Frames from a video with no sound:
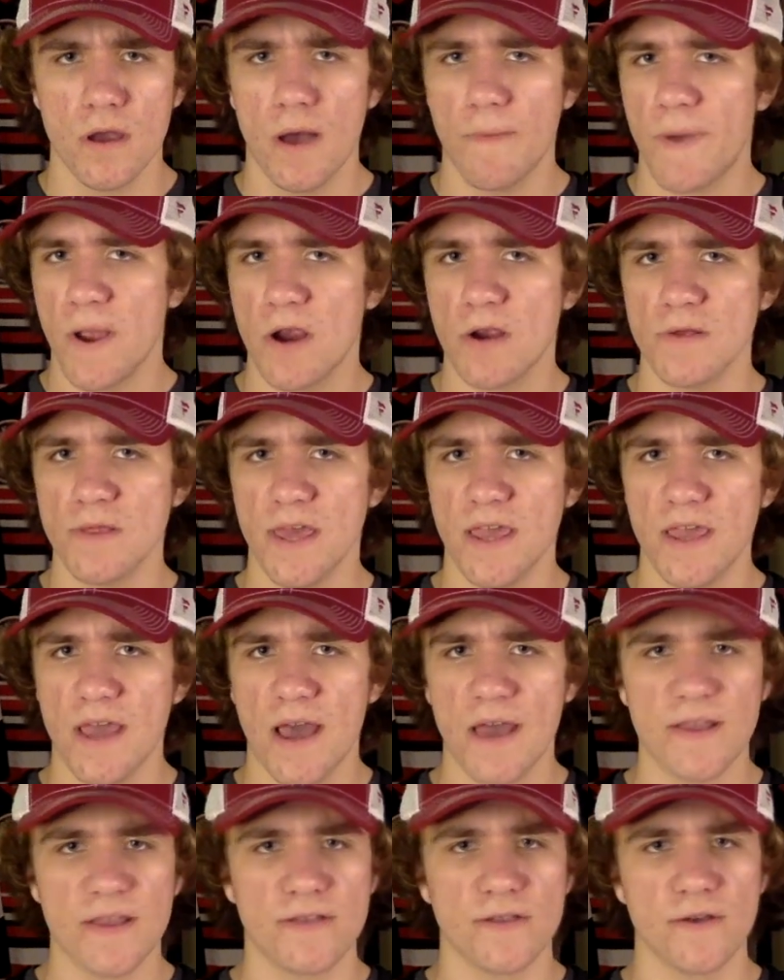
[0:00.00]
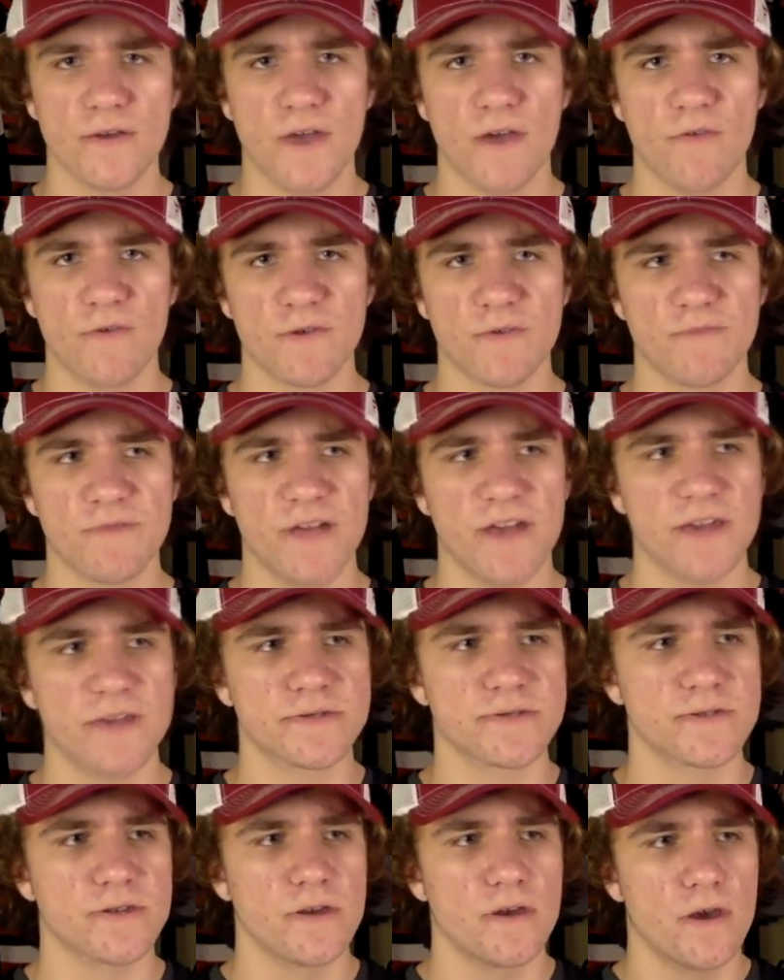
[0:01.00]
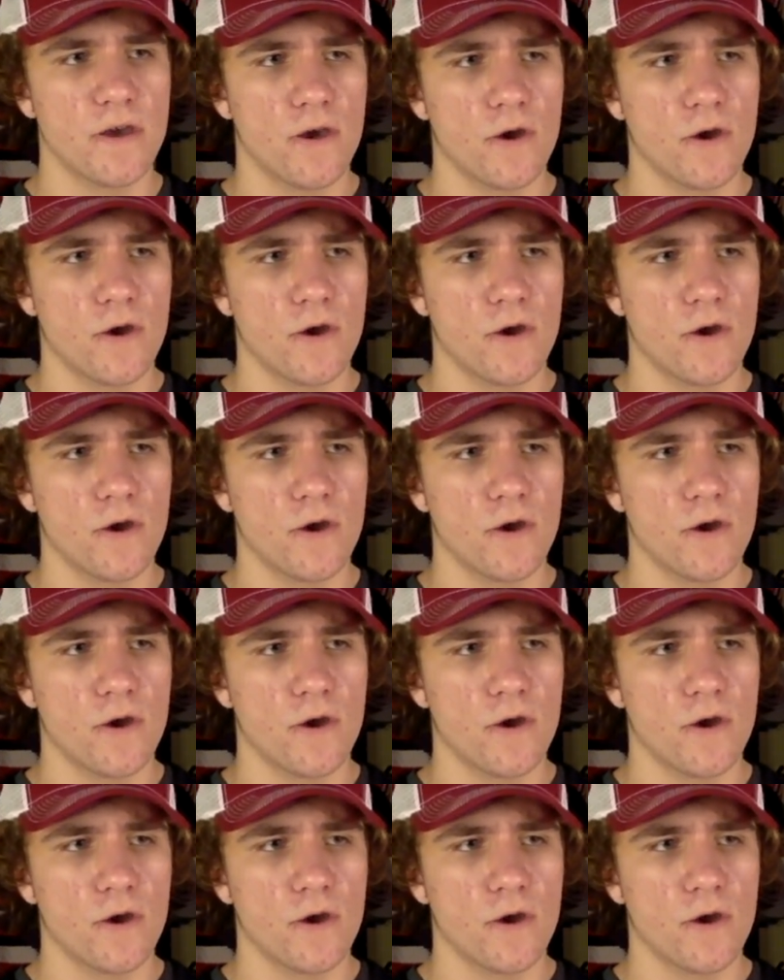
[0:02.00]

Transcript: apparently. I didn't know that was a place.